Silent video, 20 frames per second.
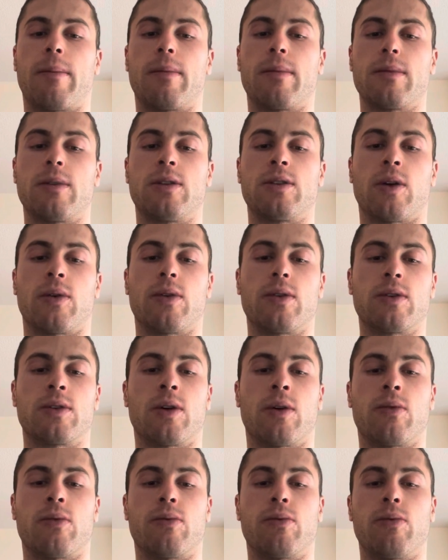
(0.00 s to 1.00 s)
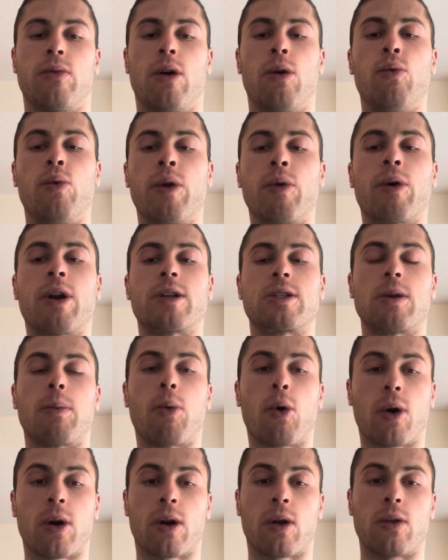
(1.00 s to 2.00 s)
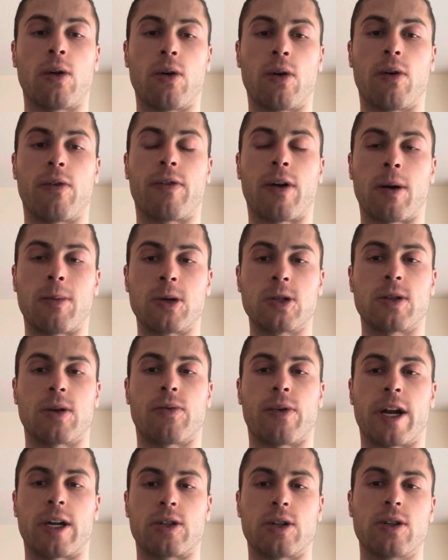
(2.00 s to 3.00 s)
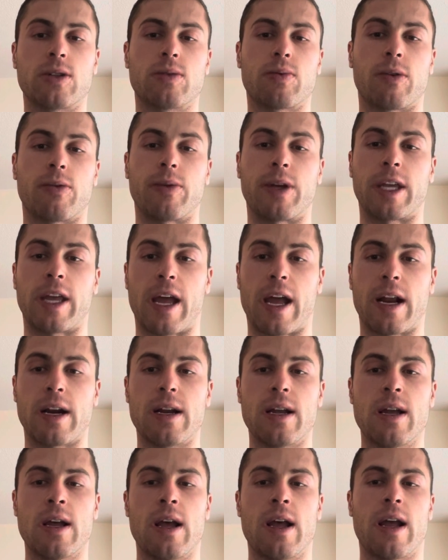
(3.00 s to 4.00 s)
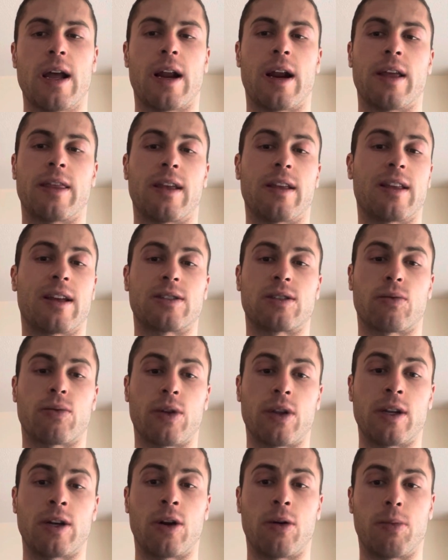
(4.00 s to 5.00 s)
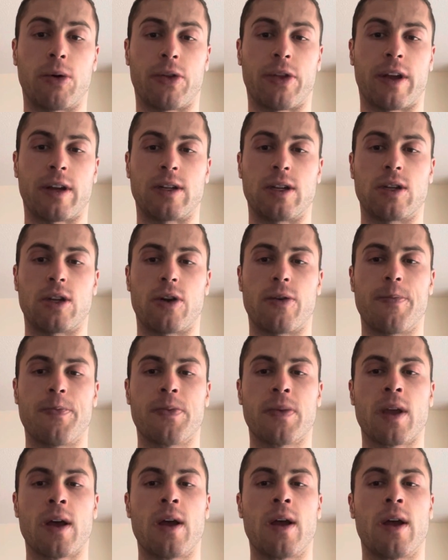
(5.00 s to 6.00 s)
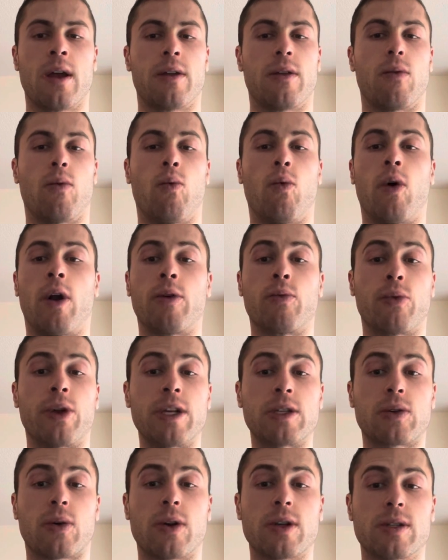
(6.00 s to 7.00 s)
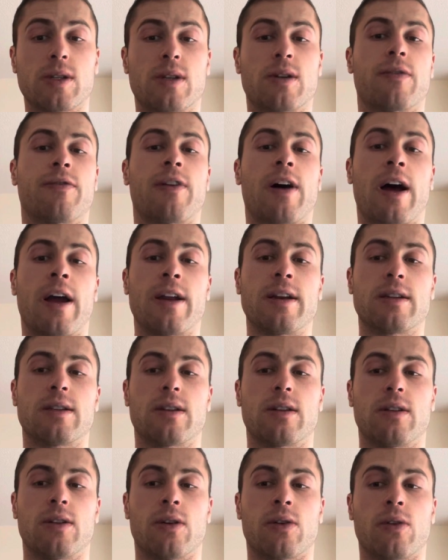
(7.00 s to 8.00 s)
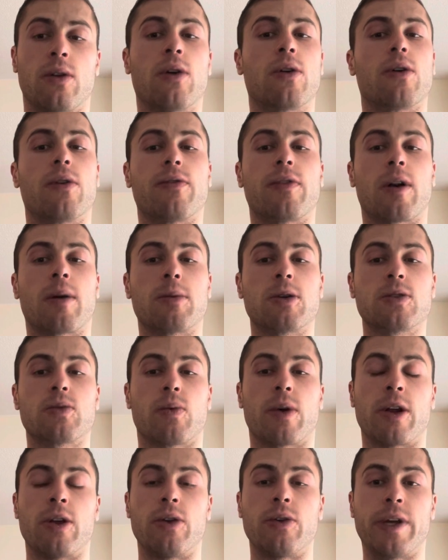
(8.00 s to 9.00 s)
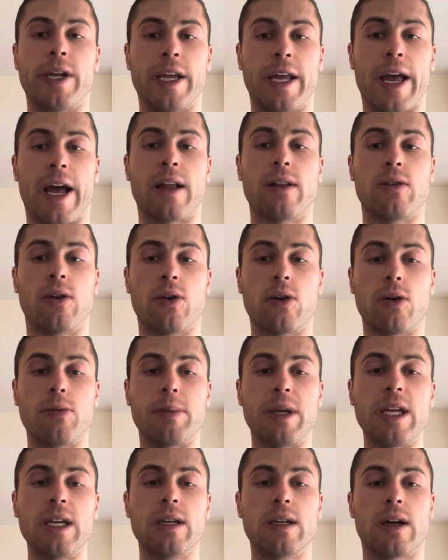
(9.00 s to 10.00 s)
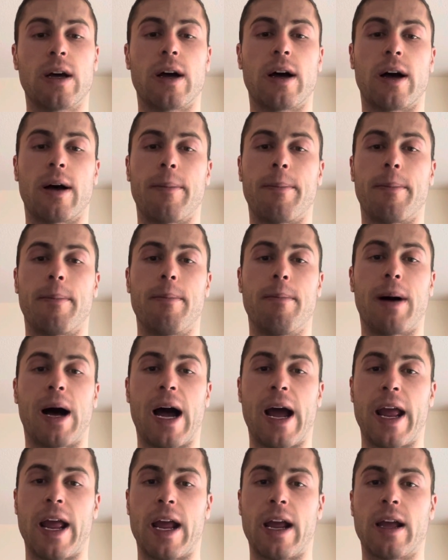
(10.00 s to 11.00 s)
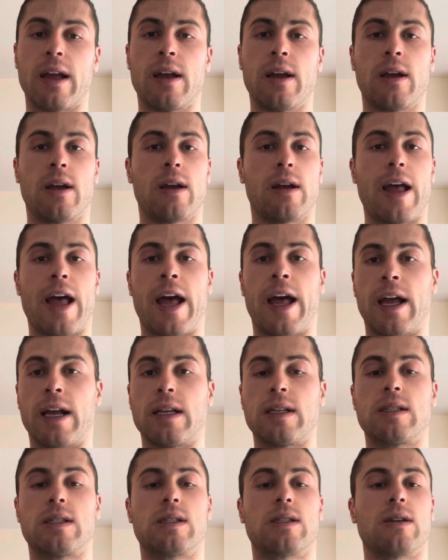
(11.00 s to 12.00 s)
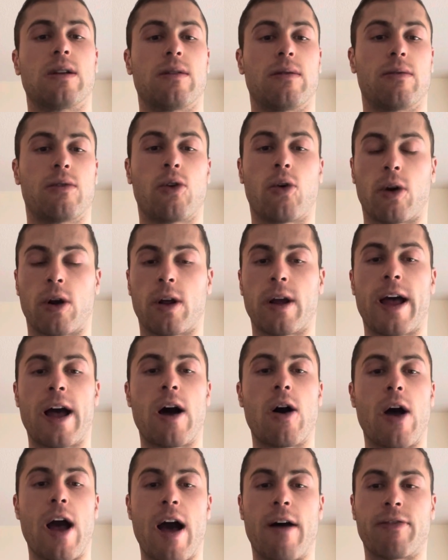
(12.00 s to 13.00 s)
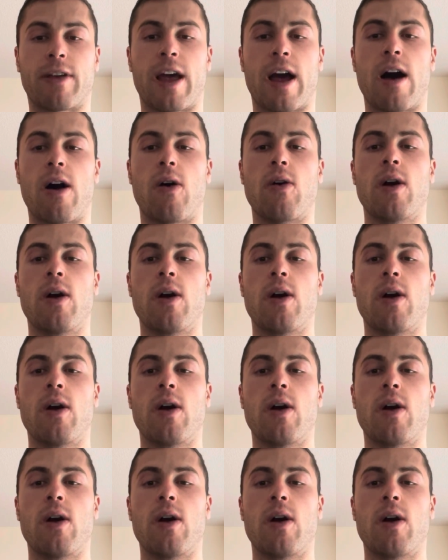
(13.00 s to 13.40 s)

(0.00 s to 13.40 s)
So we want to support our local farmers and ranchers when we can, and I think that's a really noble thing to do. One resource to find your local farmers where you can get local meat, buying eggs, quarter cow, half cow,